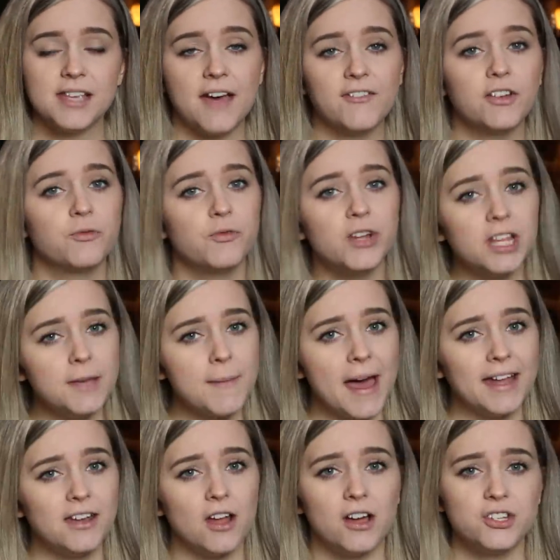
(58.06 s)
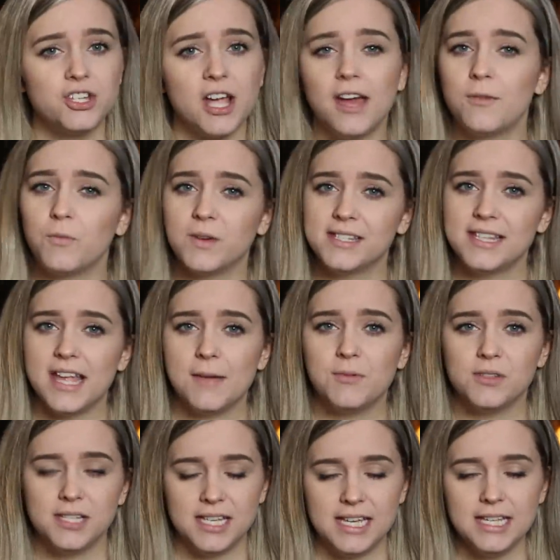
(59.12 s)
was having really bad nausea and wasn't
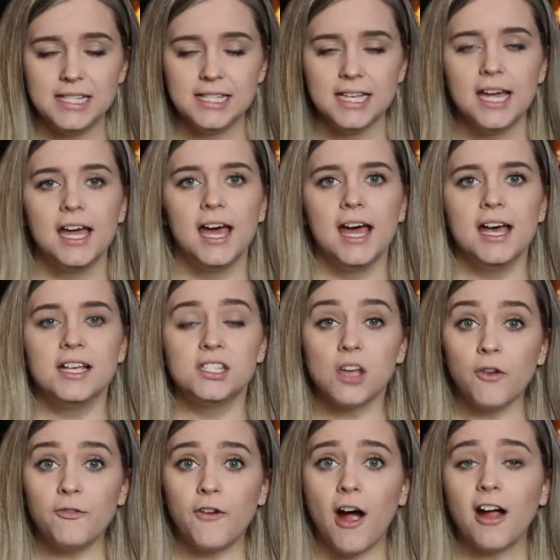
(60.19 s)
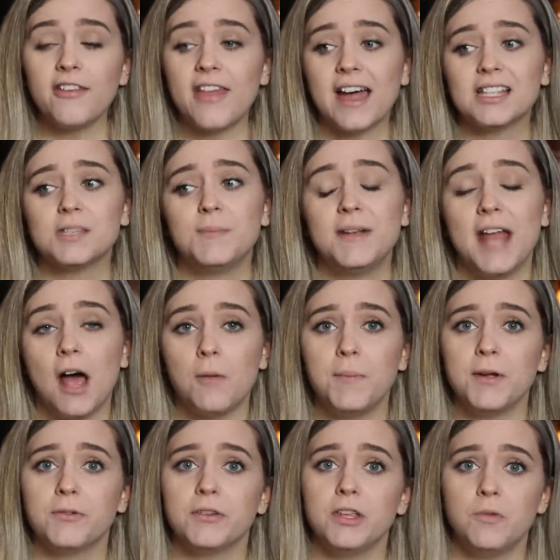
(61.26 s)
able to eat. So far, that's been
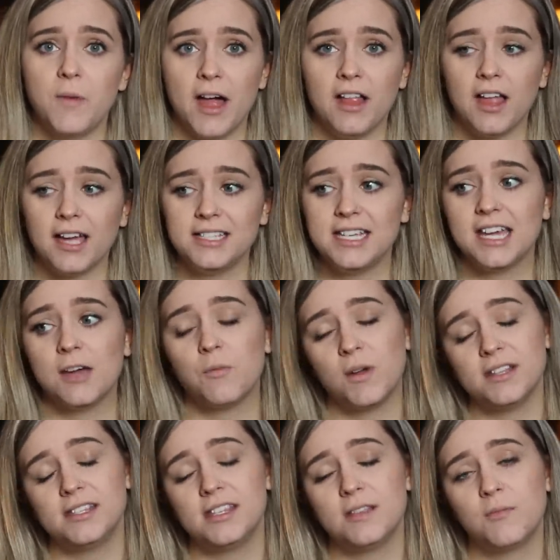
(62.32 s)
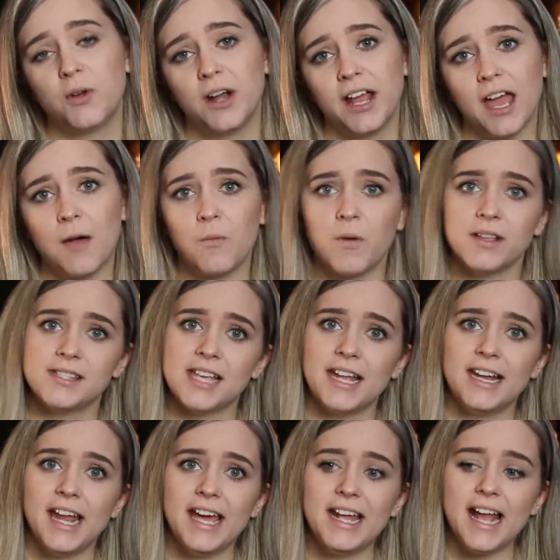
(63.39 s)
helping really well. I take it once in the morning and once
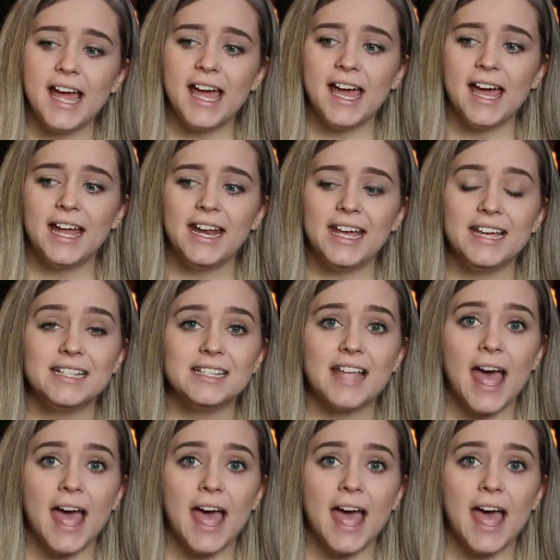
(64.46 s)
at night, and it